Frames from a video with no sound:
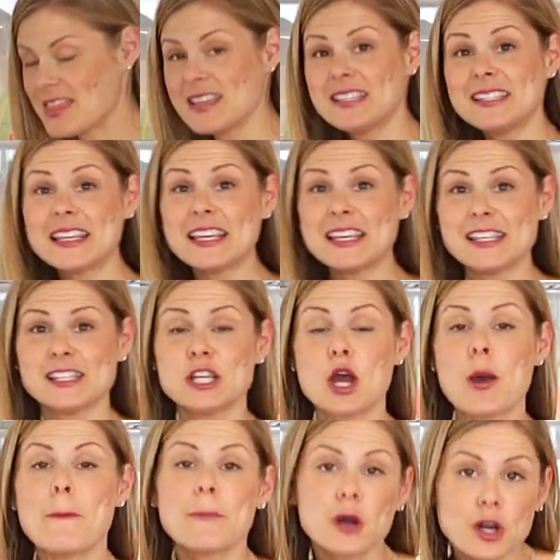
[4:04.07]
this is
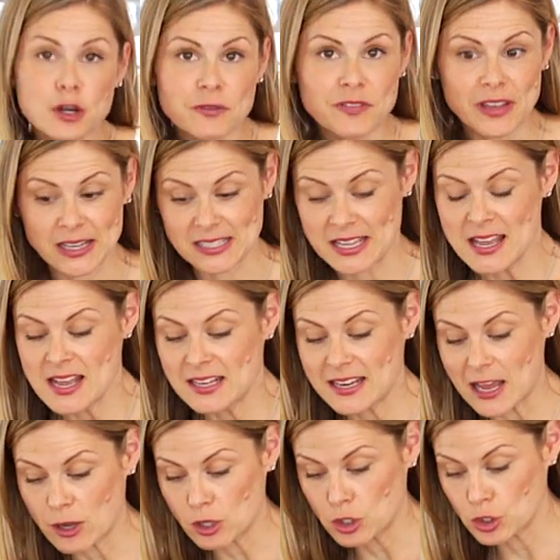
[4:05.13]
perfect.
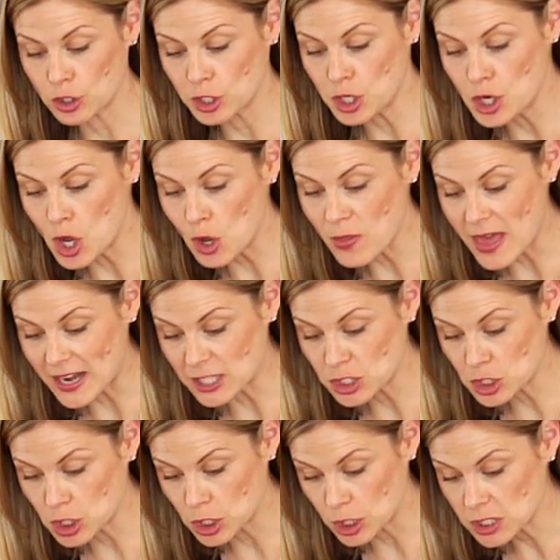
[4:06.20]
Now you're gonna know that
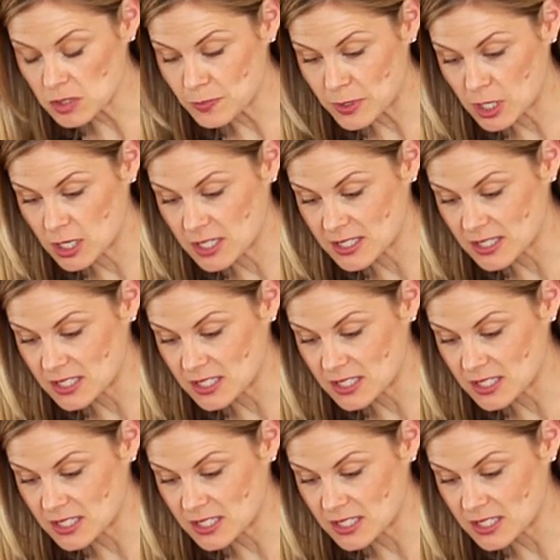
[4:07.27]
it's cooked because